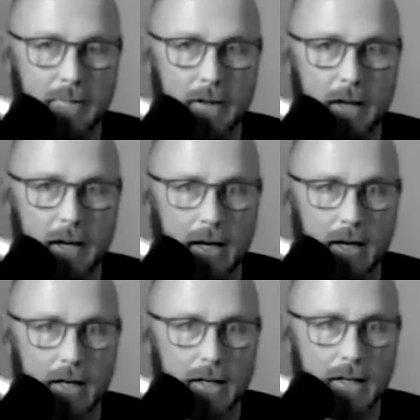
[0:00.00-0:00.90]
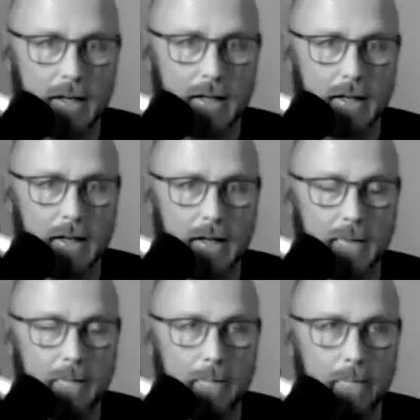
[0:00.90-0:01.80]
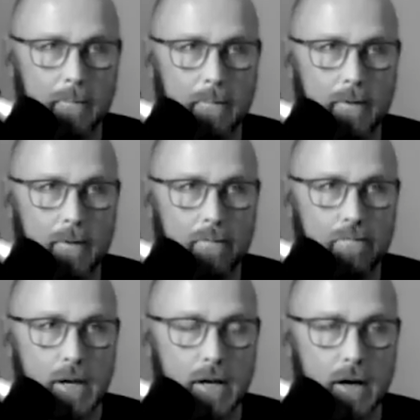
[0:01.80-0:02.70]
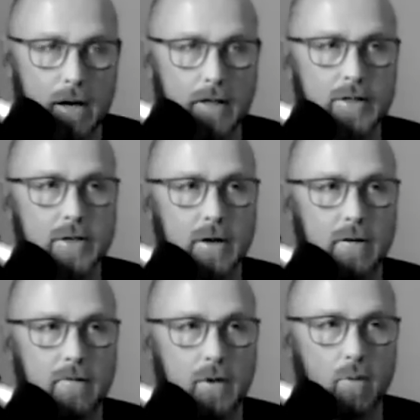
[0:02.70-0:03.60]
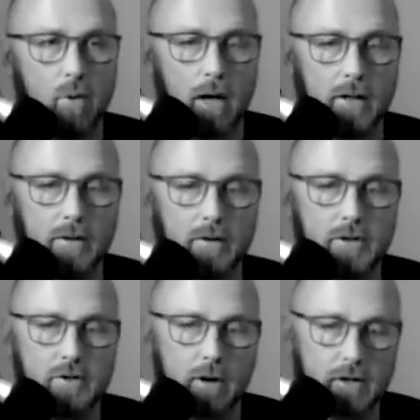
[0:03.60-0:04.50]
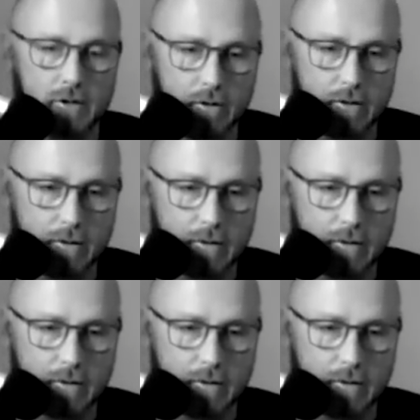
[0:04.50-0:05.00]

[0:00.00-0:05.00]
And because of the way that they're structured,